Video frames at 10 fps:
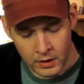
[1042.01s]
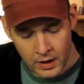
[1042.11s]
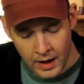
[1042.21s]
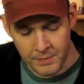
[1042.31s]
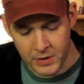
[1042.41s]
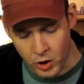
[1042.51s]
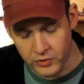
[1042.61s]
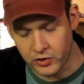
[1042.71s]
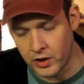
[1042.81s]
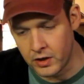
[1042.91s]
And because
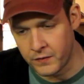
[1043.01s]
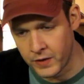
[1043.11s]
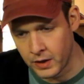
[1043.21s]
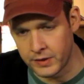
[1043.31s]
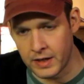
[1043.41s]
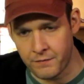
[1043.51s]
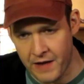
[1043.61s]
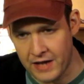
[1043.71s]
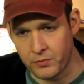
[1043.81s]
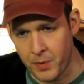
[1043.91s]
it's underfilled and
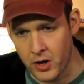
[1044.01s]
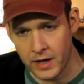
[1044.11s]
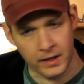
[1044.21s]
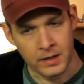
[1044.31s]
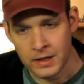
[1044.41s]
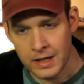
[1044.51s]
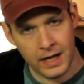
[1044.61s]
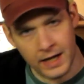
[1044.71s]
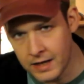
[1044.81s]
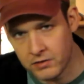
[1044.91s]
fast burning,
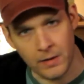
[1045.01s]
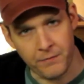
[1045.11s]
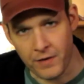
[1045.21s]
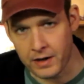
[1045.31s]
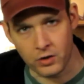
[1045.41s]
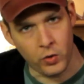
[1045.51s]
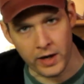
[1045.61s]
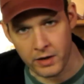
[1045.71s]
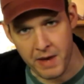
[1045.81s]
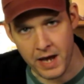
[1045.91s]
it heats up fucking
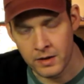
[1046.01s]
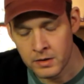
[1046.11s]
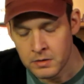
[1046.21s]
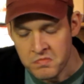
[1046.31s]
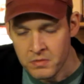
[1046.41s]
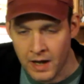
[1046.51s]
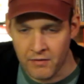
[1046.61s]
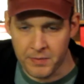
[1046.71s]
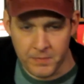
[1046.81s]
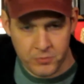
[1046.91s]
quick, man. I've
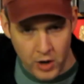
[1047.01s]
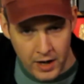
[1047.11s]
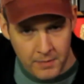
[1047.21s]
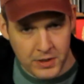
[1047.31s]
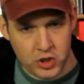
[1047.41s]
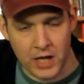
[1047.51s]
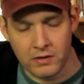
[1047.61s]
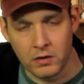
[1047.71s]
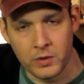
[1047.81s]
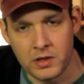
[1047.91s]
been trying to be
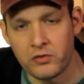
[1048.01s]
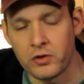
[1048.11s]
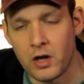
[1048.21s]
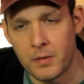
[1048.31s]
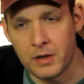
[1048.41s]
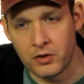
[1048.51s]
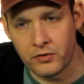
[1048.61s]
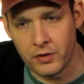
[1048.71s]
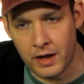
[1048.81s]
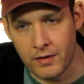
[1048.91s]
gentle with this cigar because
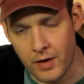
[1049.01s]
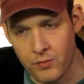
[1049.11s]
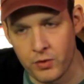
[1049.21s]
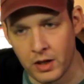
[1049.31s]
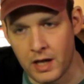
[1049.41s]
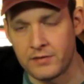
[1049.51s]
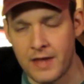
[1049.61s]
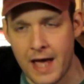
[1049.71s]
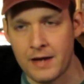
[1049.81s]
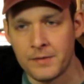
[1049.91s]
I realized
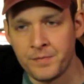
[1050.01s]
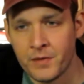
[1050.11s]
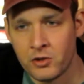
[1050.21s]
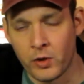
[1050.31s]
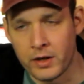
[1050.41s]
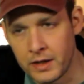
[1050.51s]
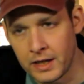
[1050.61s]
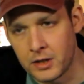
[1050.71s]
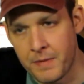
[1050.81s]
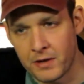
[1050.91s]
that, so I could
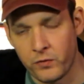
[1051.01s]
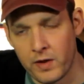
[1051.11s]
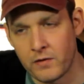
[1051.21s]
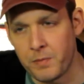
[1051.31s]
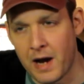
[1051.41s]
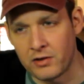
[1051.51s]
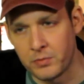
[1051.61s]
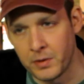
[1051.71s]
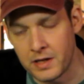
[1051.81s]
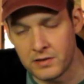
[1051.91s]
get the best flavors
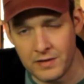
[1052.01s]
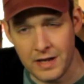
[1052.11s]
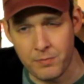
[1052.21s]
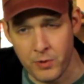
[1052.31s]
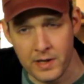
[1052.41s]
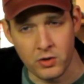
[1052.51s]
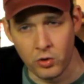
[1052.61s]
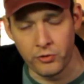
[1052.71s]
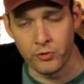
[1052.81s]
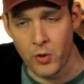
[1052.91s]
possible, and it stayed pretty cool
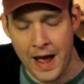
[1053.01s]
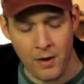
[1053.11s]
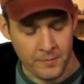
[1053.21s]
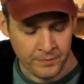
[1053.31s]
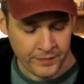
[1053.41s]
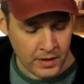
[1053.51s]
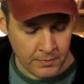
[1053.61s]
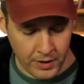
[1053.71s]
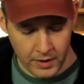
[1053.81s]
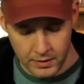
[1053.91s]
throughout.
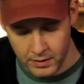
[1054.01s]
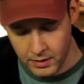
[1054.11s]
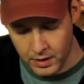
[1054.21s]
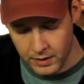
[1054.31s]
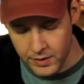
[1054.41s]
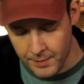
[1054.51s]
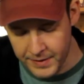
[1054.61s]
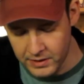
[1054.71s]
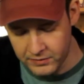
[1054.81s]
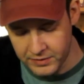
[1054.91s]
But nubbing
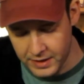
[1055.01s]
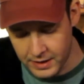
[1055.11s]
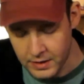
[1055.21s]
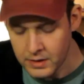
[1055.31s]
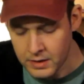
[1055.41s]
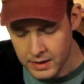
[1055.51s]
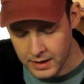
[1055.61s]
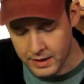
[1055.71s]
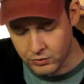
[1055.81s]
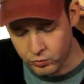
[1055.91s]
this thing, it
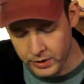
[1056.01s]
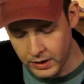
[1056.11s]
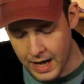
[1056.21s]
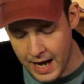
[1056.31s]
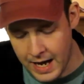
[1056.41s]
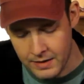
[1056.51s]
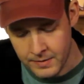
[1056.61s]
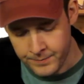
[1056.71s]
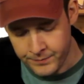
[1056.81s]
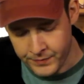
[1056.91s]
gets real hot,
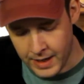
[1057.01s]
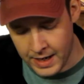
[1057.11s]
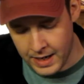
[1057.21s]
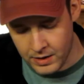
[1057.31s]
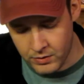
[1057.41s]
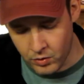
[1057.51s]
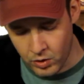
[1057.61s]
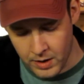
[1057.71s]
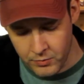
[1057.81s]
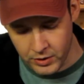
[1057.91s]
and
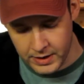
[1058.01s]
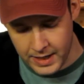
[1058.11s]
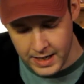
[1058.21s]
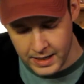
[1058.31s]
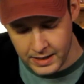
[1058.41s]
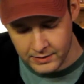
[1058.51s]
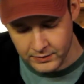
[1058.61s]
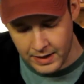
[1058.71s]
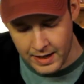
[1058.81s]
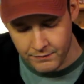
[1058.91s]
all I'm really getting is a
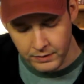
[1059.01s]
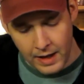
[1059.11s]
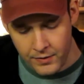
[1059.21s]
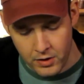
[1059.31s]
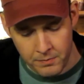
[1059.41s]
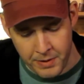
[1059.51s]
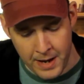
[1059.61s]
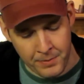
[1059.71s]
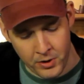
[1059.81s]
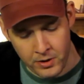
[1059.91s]
lot of leather,
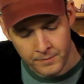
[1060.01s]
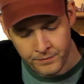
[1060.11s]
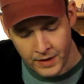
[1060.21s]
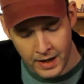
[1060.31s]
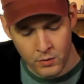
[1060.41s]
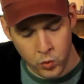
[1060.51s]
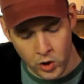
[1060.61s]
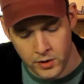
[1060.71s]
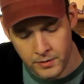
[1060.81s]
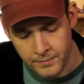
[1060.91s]
pepper, and
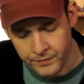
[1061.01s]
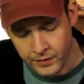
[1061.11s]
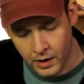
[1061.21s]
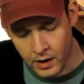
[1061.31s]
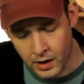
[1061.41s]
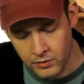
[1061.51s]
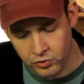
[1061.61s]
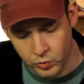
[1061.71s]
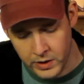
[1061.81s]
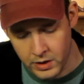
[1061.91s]
wood. The
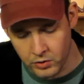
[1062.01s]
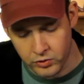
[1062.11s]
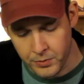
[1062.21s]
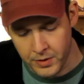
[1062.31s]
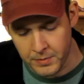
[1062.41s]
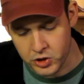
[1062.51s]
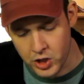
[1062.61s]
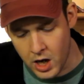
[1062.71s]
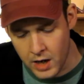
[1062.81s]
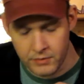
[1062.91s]
sweet notes are pretty much
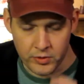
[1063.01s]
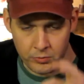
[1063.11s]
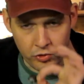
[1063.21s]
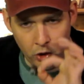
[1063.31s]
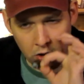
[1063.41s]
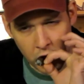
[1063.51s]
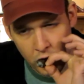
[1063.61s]
gone. Some salt.